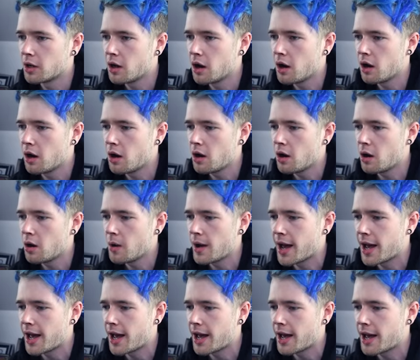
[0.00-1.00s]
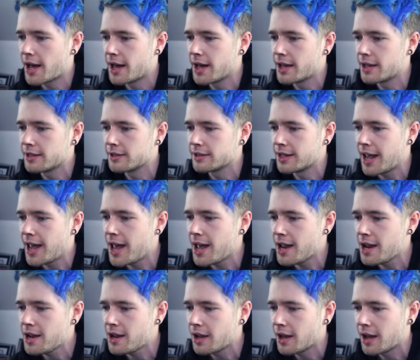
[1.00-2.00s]
go. And
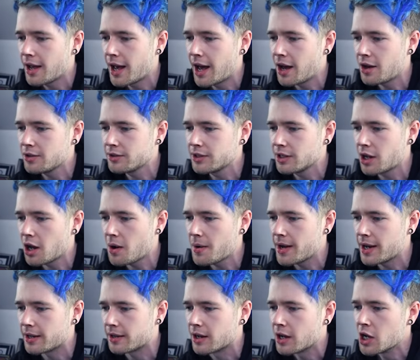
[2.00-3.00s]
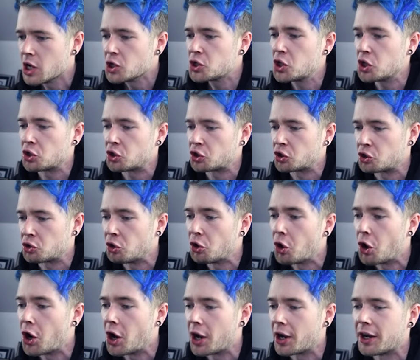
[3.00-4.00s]
hey, How's it going?
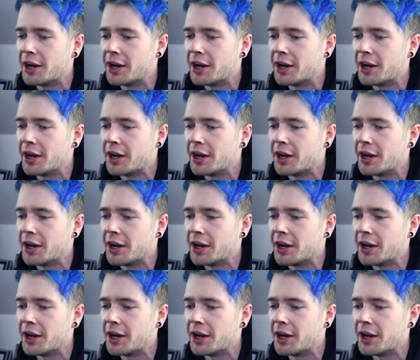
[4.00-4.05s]
Destroy.